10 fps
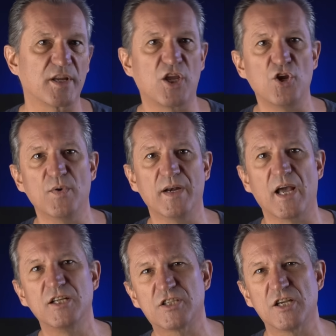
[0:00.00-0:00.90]

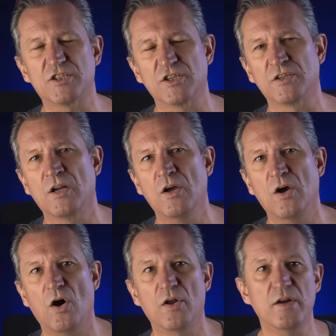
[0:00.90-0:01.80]
Q&A session
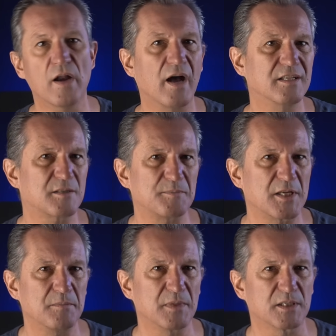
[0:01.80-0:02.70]
on 9
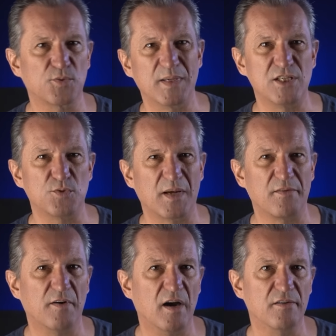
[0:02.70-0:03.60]
September
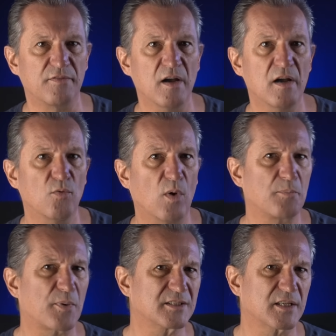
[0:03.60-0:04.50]
2025, while
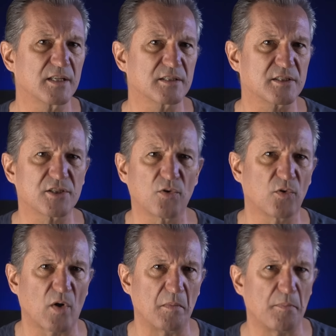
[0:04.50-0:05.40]
President Cyril
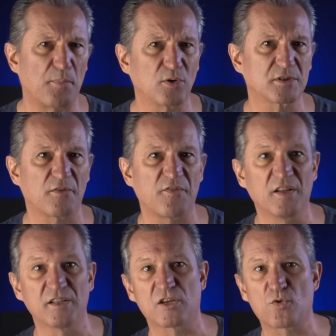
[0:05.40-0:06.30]
Ramaphosa
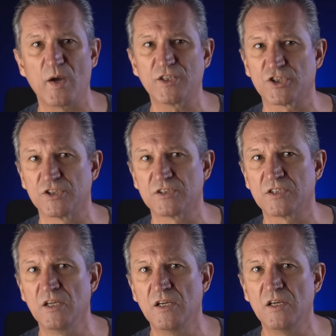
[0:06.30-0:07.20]
fielded
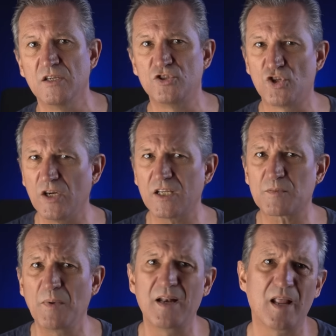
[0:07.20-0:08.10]
questions,
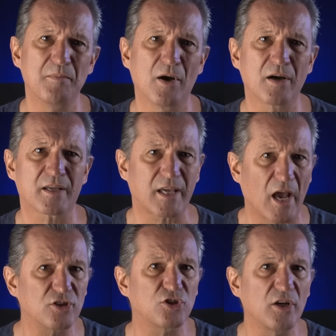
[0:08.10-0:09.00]
Julius Malema
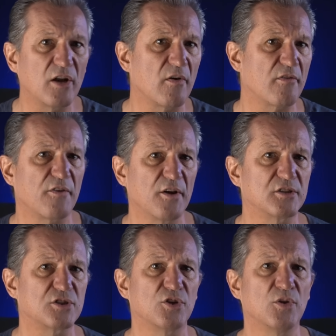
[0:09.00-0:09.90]
casually
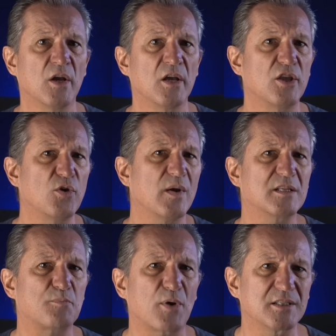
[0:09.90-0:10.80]
referred to
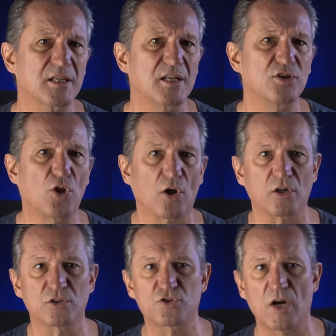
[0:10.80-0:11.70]
US President
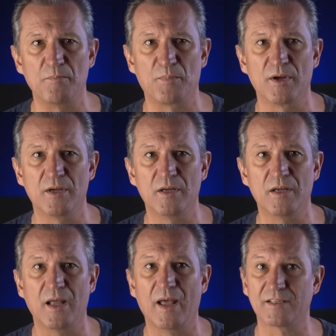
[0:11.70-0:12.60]
Donald Trump
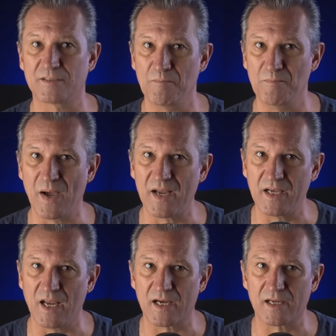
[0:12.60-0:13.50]
as a
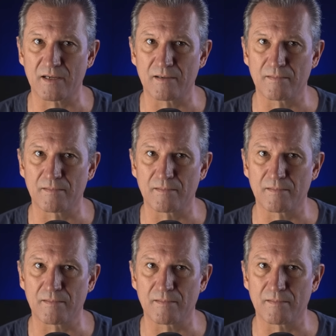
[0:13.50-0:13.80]
maniac.